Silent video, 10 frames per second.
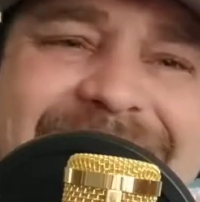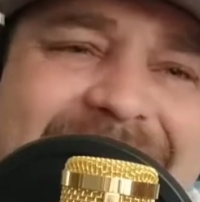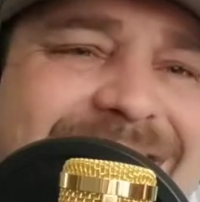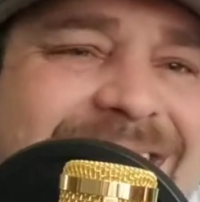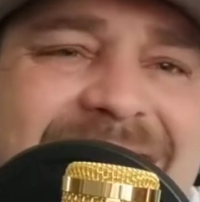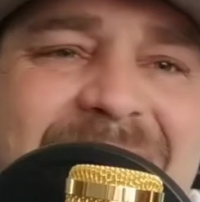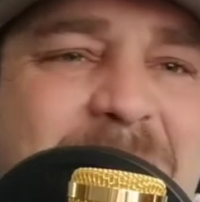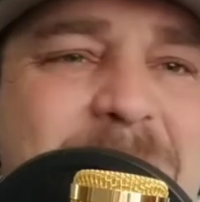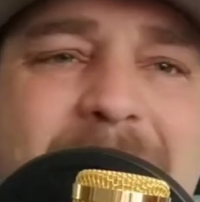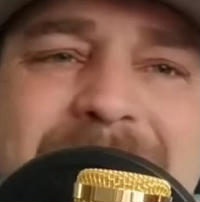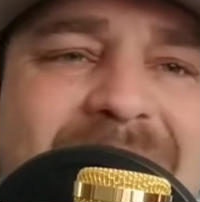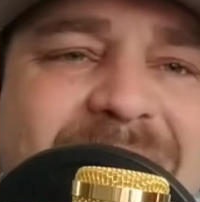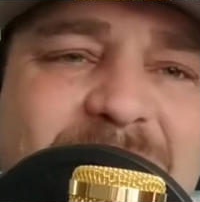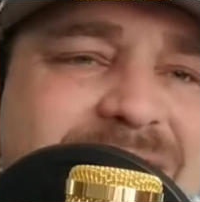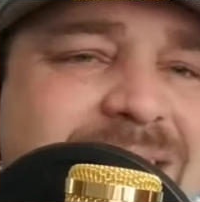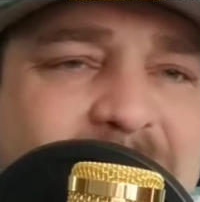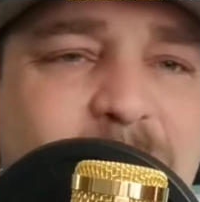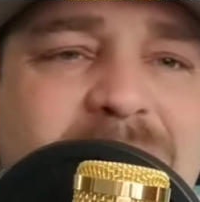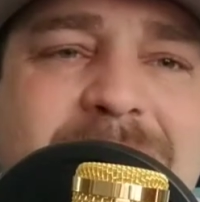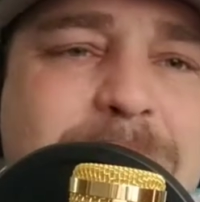Case Keenum. I mean, I know he's not a
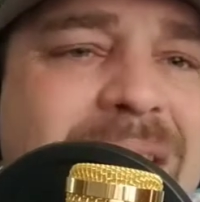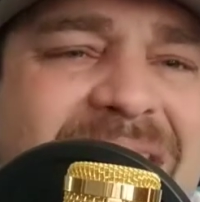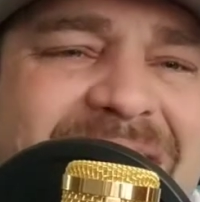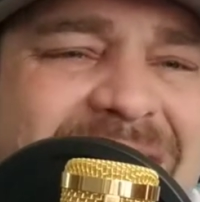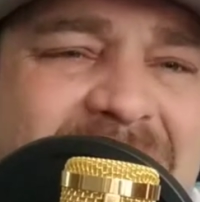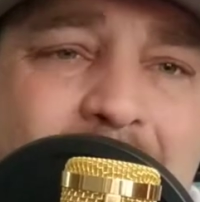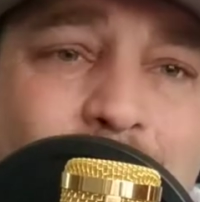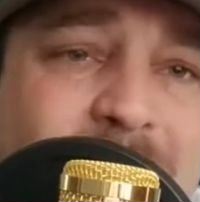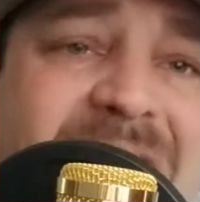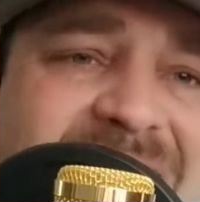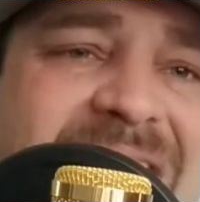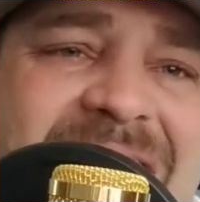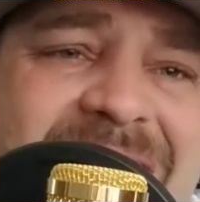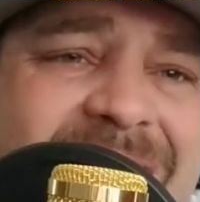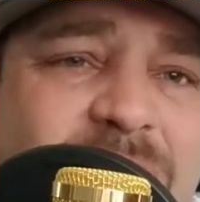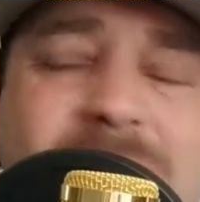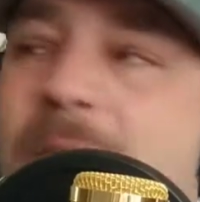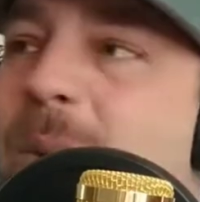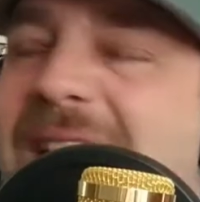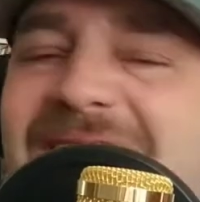rookie, but really, you're
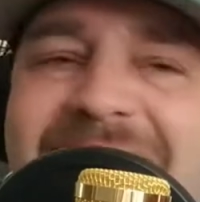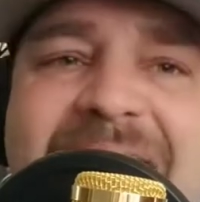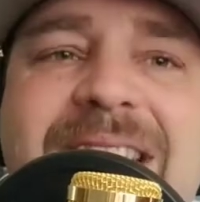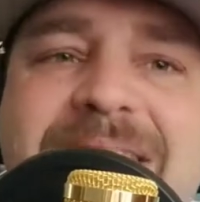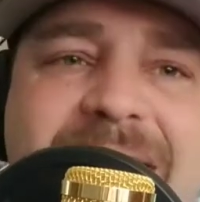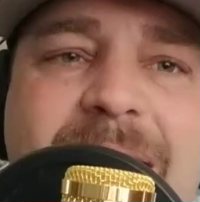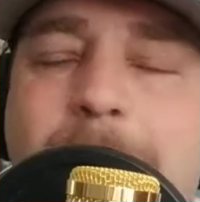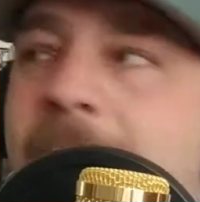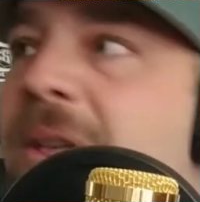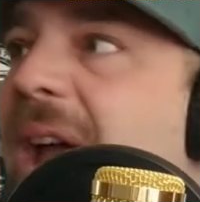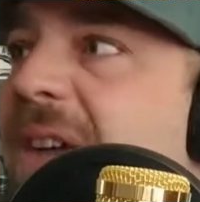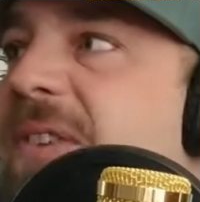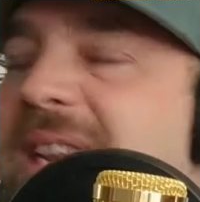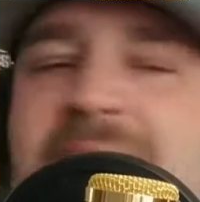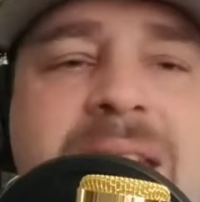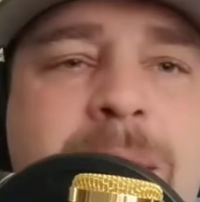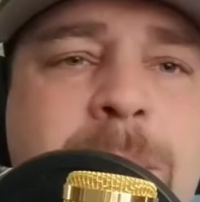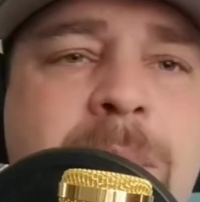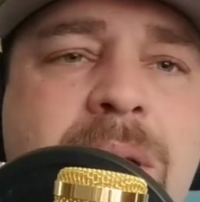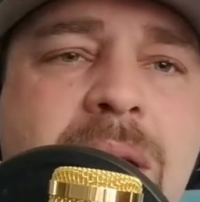going to rank Case mother effing
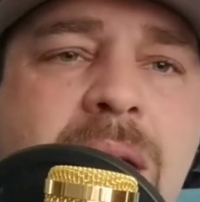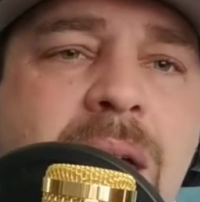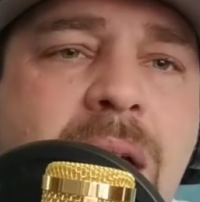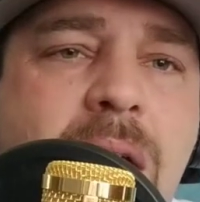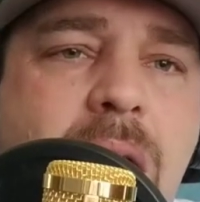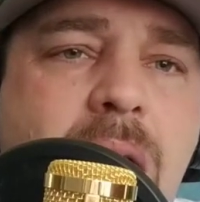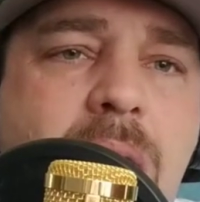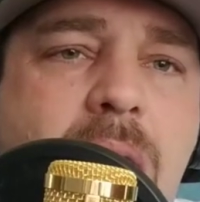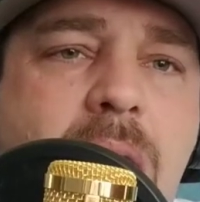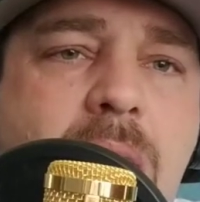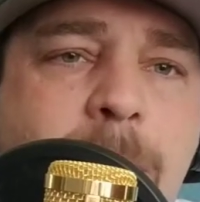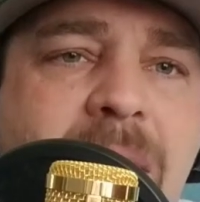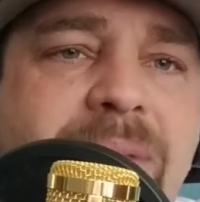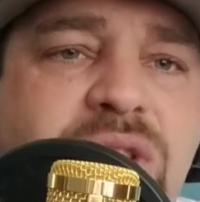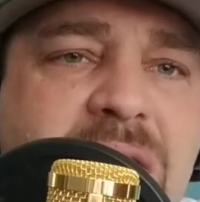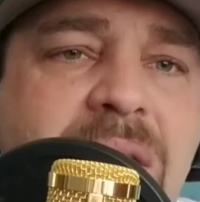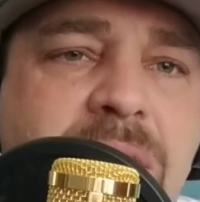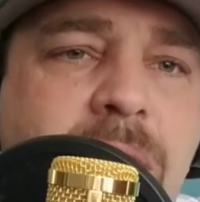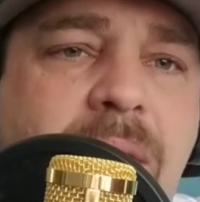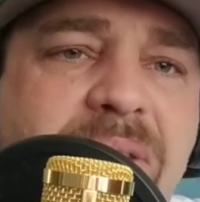Keenum above
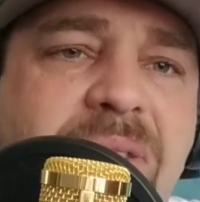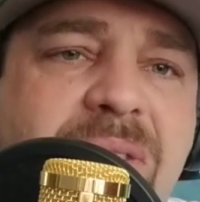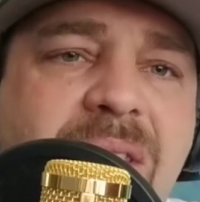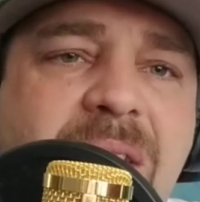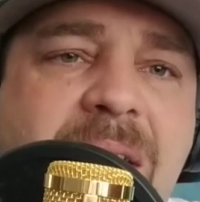Jalen Hurts